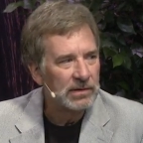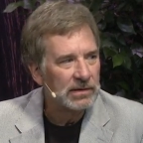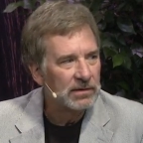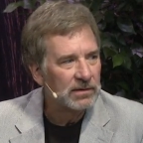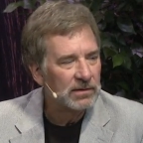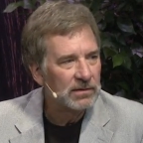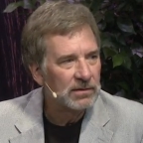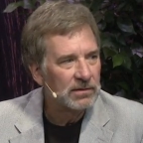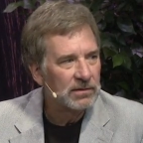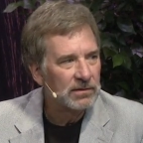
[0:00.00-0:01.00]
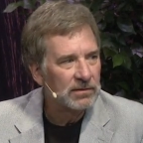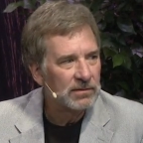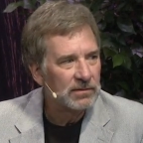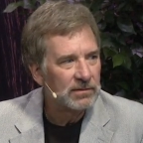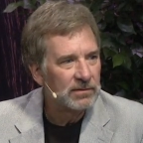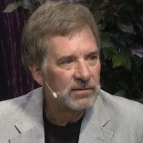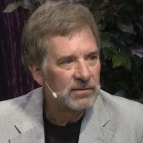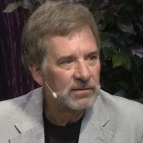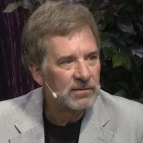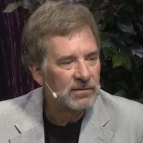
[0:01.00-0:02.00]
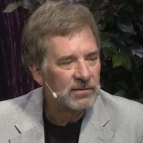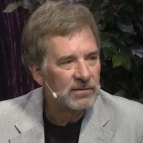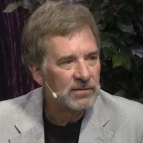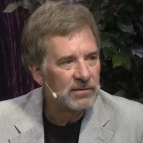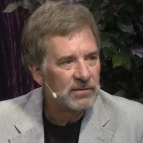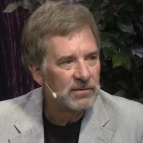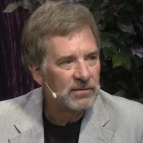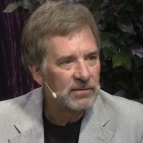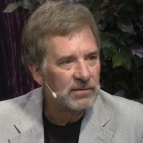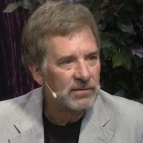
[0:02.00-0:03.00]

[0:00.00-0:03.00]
[no speech]